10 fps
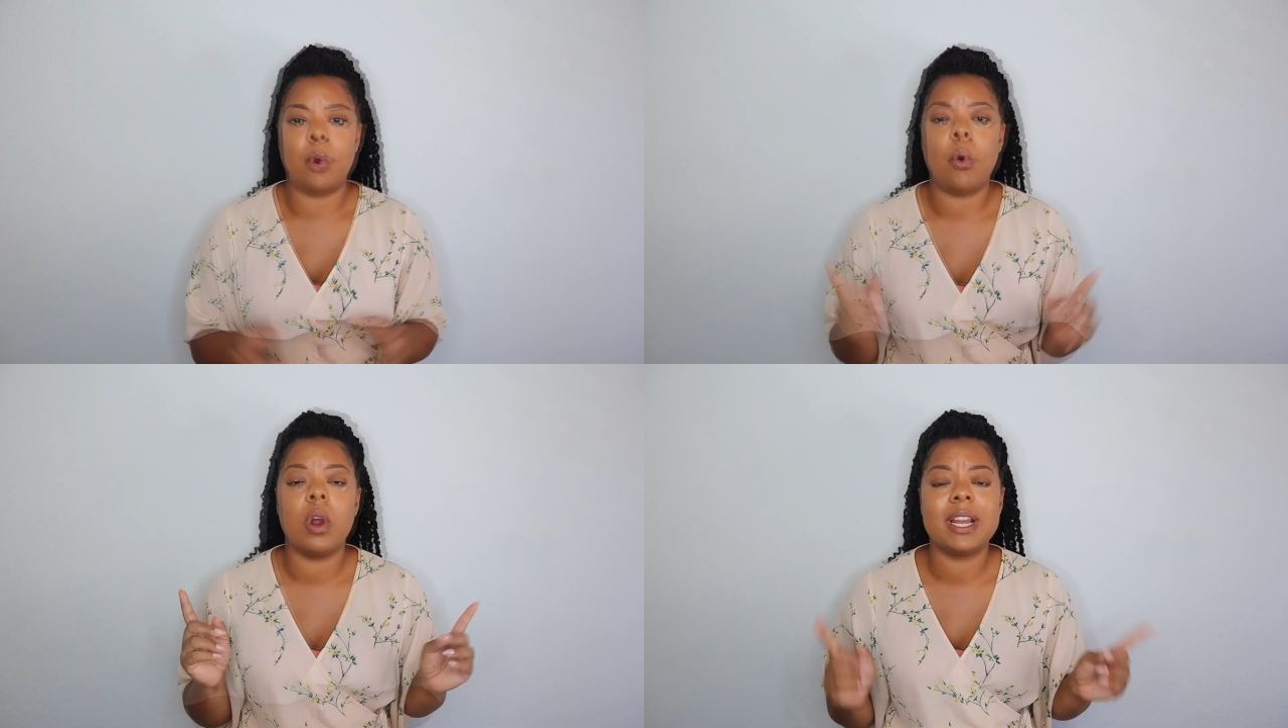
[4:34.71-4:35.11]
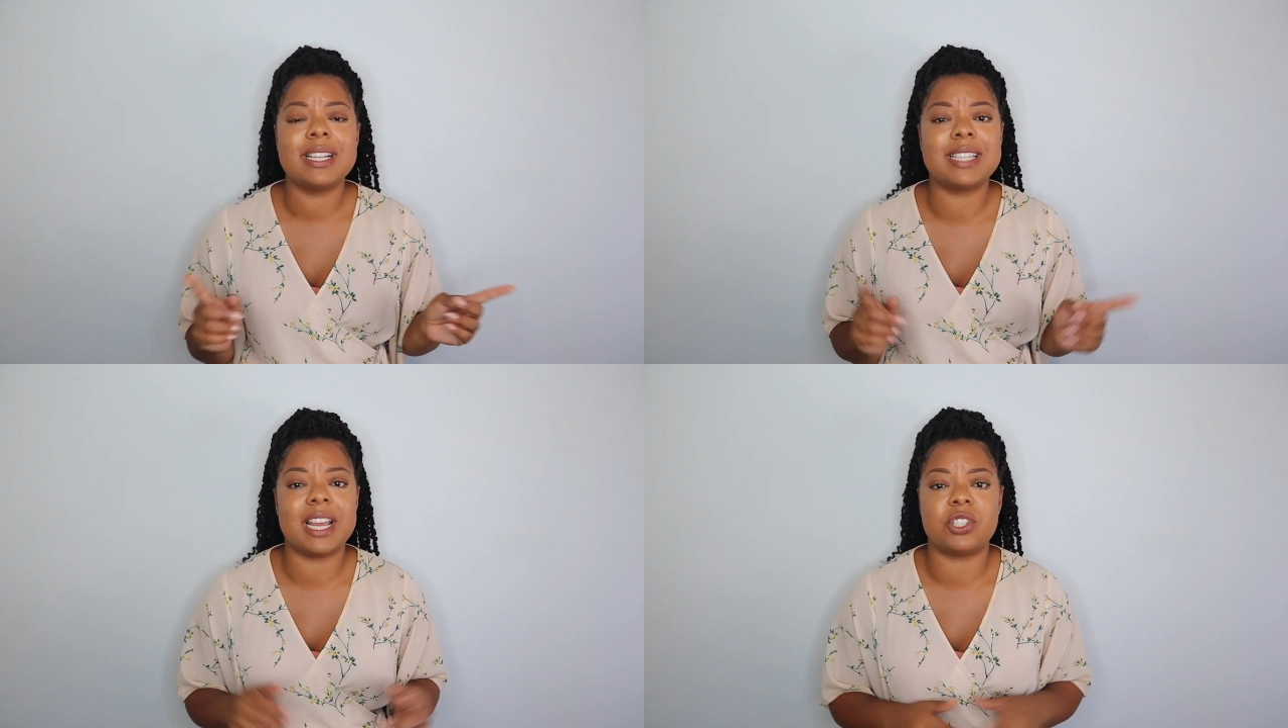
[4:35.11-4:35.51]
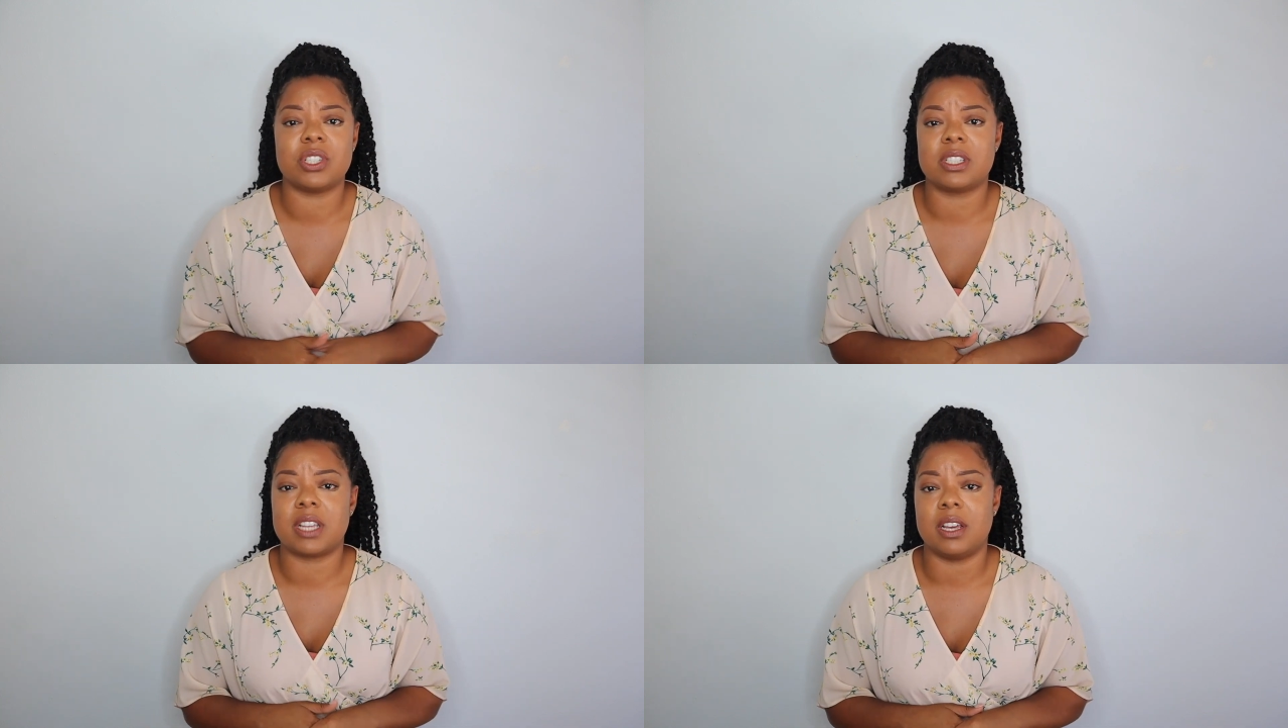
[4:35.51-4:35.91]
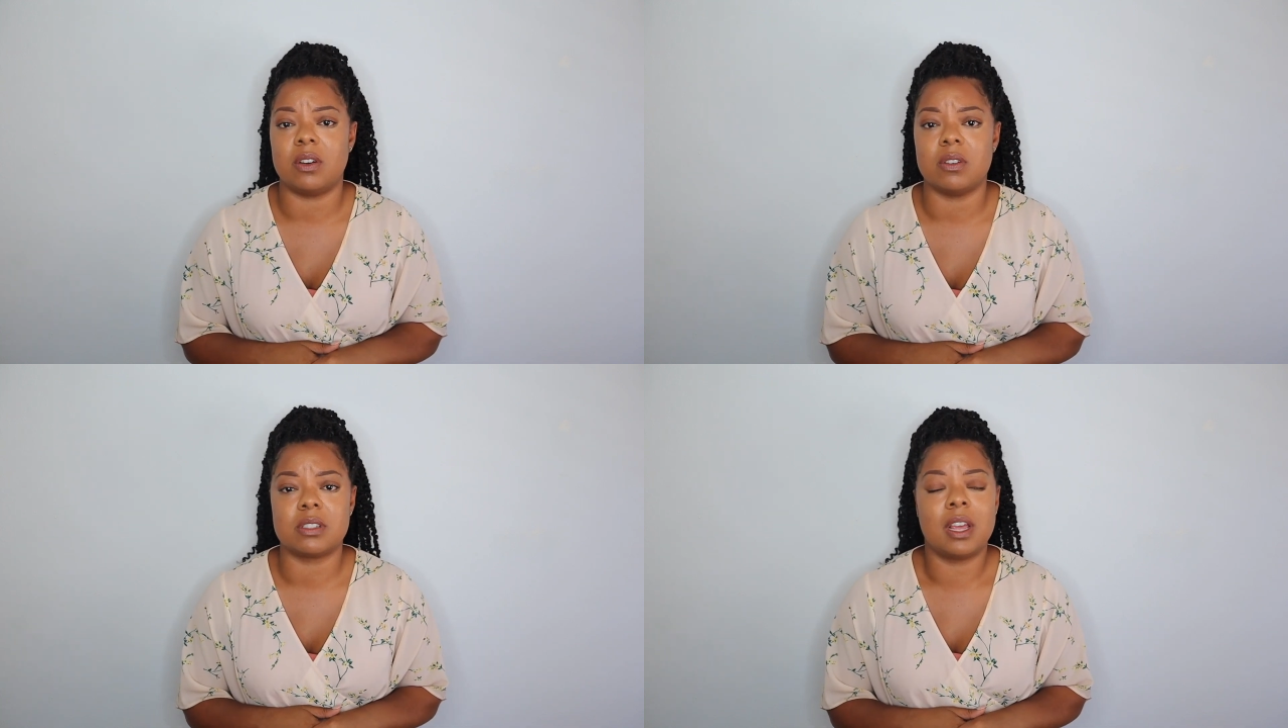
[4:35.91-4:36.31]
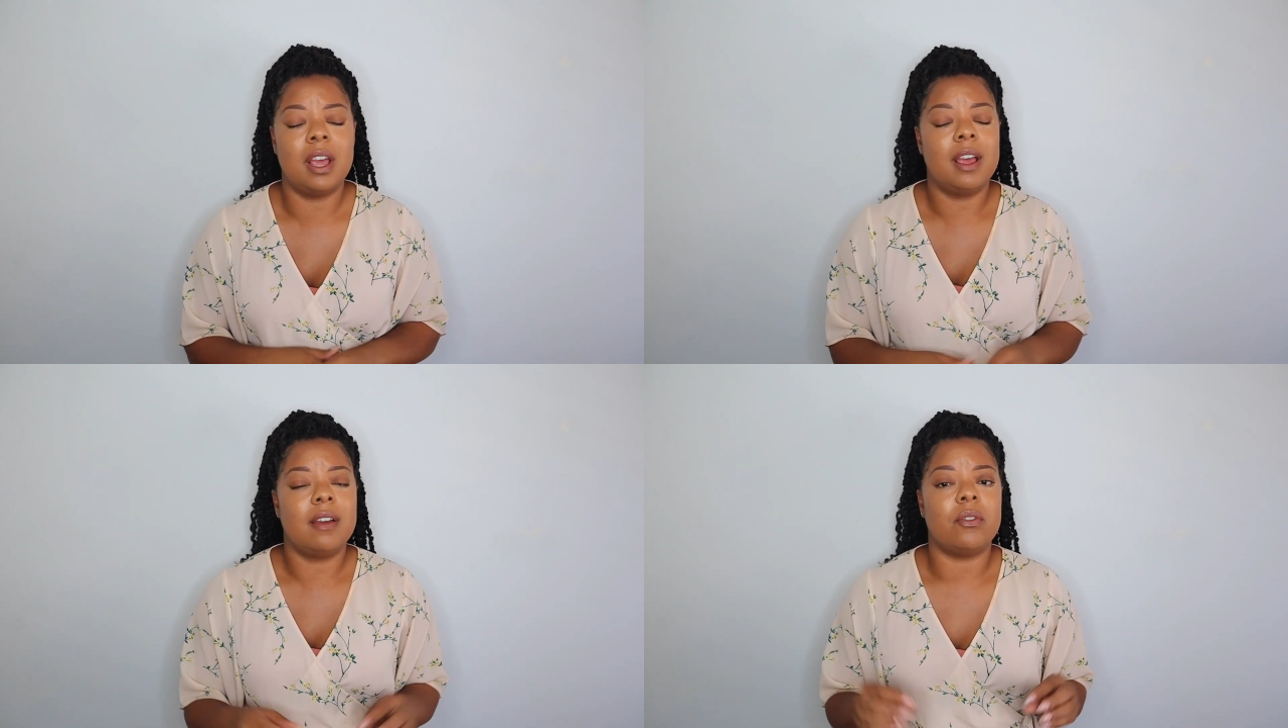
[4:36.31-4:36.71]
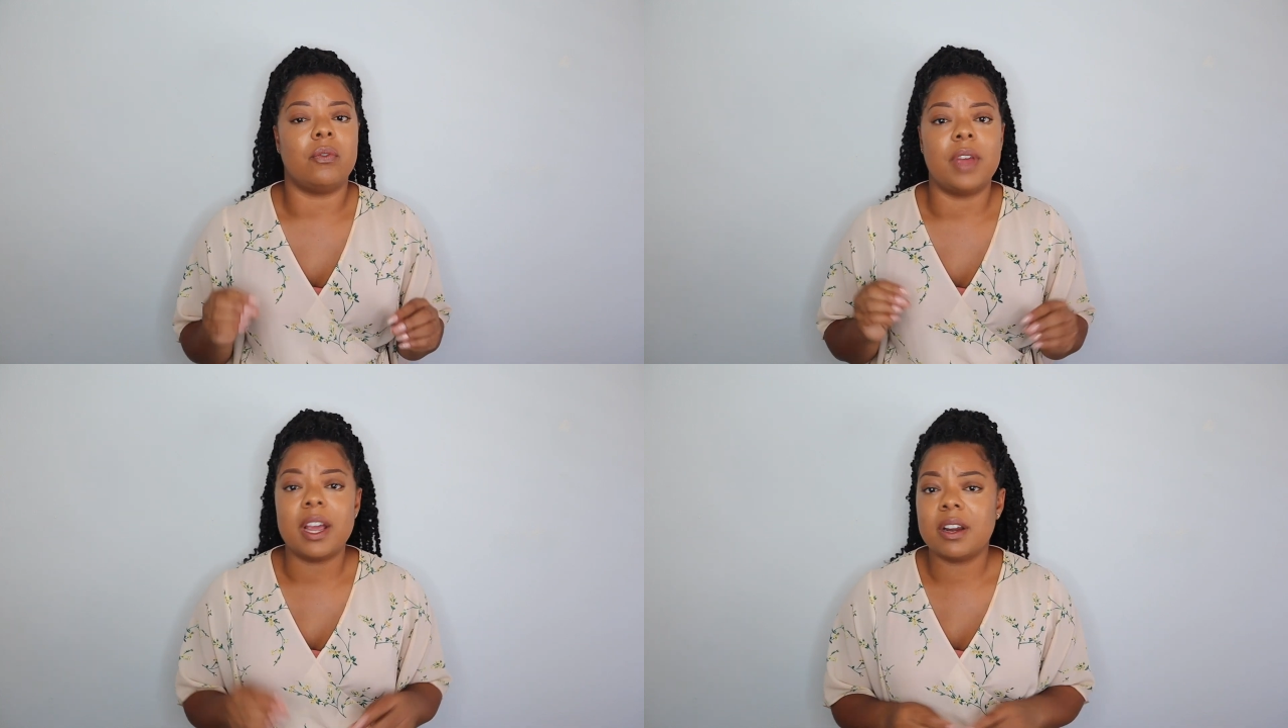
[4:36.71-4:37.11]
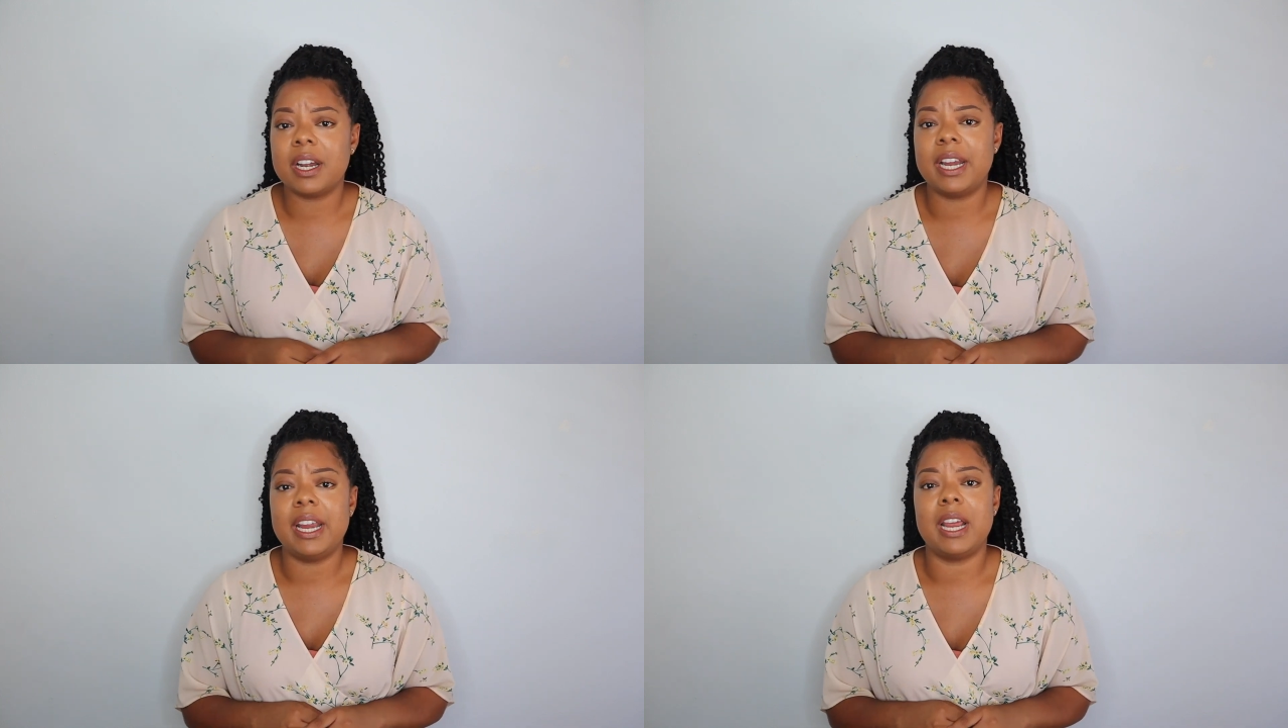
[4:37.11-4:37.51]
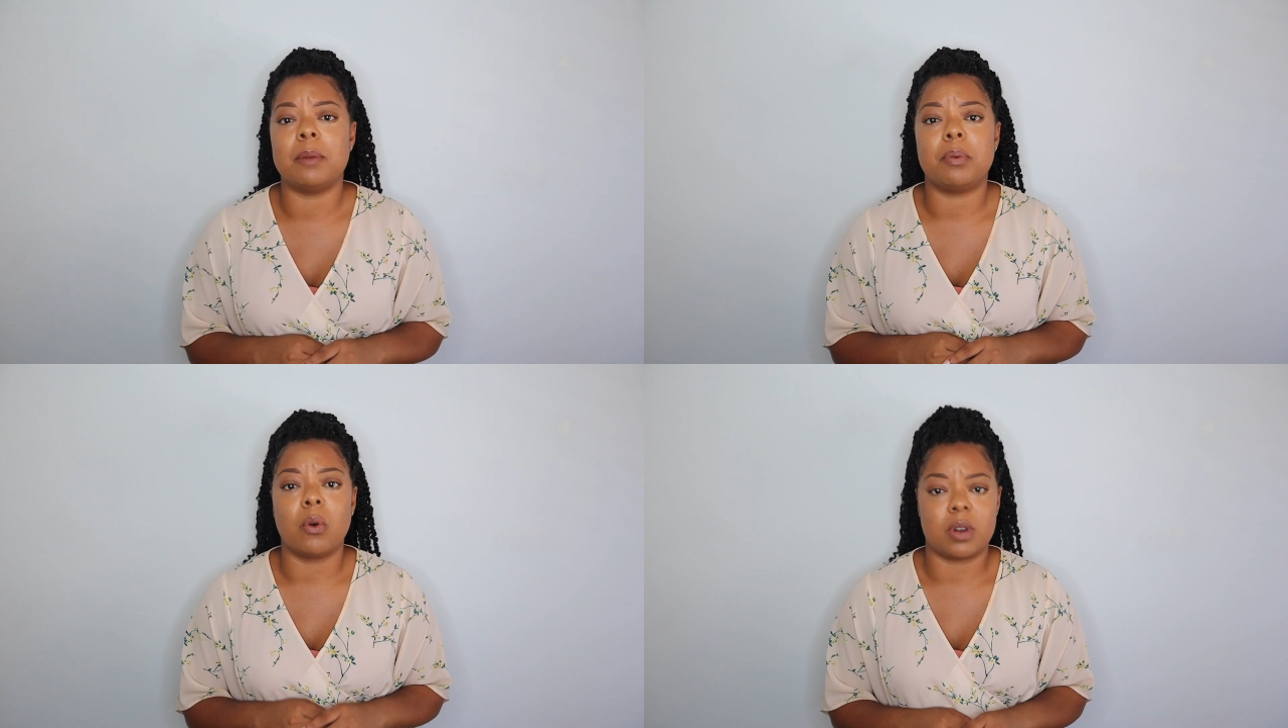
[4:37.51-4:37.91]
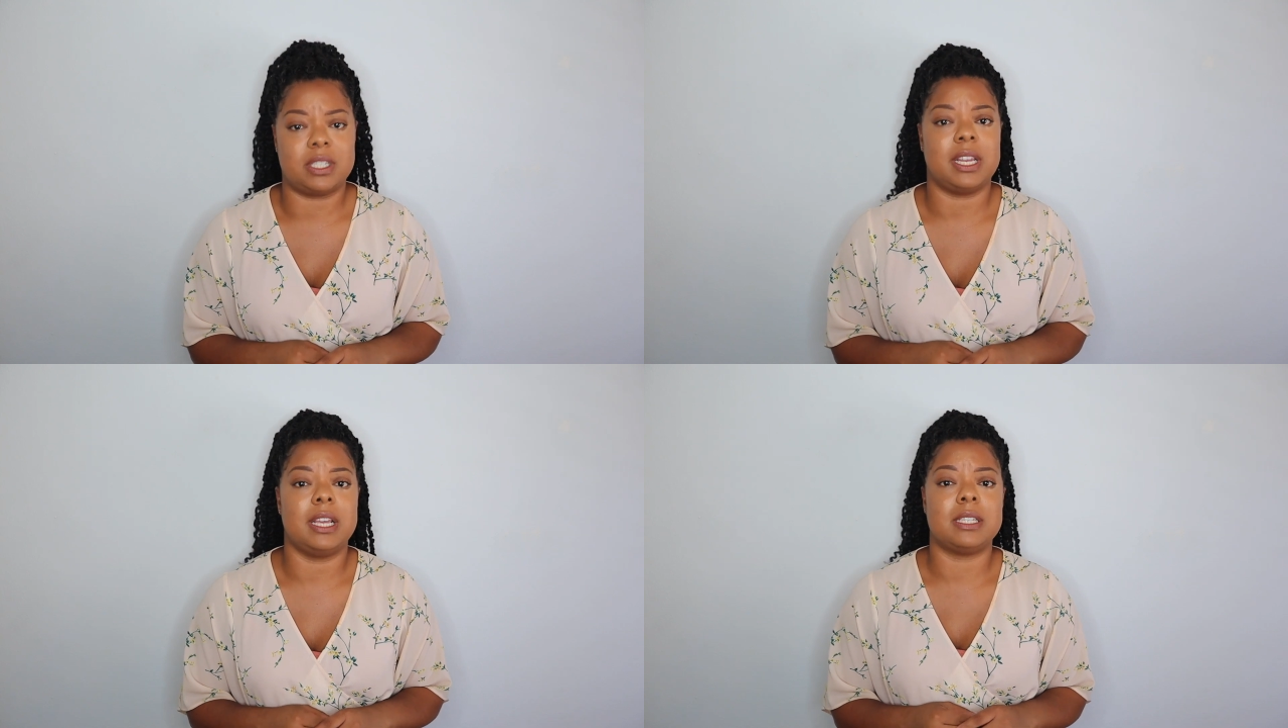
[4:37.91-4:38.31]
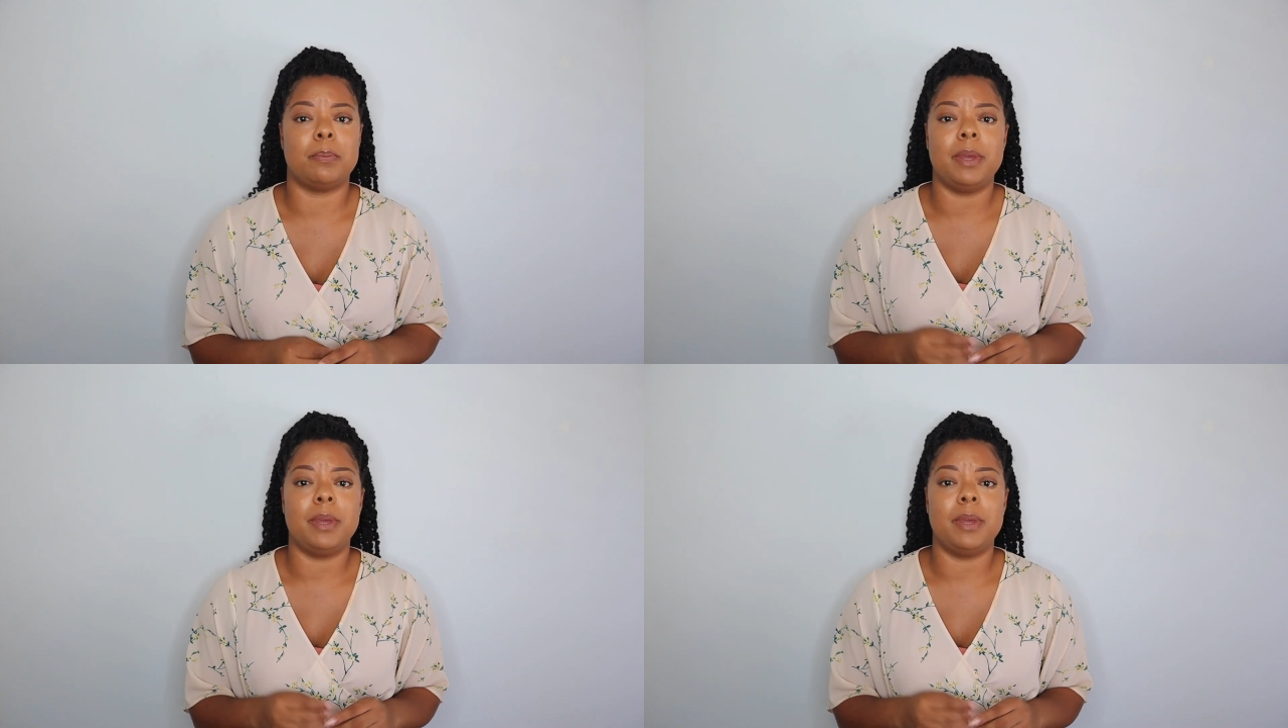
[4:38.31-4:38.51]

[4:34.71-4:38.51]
Organization skills, very important.